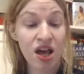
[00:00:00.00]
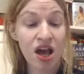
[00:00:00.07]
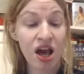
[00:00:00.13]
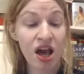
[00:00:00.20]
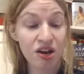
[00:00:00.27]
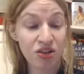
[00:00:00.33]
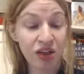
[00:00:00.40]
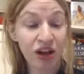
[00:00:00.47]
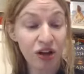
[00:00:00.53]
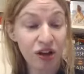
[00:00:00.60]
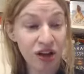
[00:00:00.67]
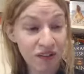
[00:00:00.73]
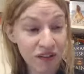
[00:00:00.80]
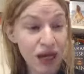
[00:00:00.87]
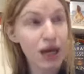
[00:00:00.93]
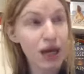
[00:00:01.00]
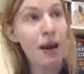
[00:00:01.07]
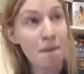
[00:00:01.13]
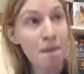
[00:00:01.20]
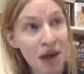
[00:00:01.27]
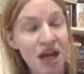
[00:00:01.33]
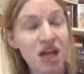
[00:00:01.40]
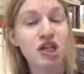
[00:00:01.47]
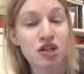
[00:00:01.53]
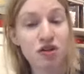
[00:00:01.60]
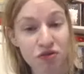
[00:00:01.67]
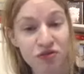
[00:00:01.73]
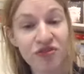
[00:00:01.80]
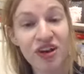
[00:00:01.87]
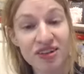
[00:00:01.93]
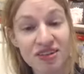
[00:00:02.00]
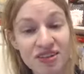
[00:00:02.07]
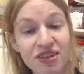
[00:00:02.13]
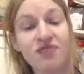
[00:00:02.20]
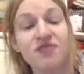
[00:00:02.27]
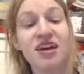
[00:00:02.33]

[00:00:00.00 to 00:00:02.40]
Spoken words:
and like giving it a major facelift,